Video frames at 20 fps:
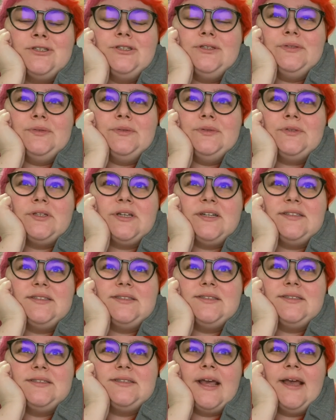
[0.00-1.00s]
use that
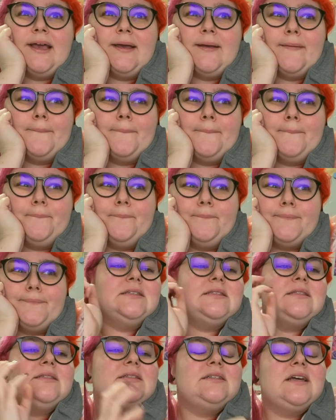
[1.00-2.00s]
same
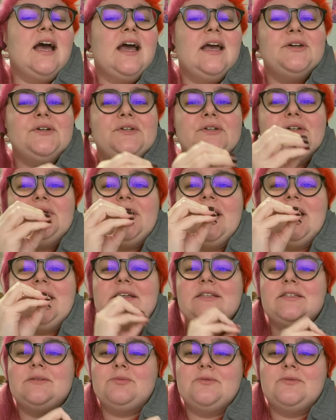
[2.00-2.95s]
style and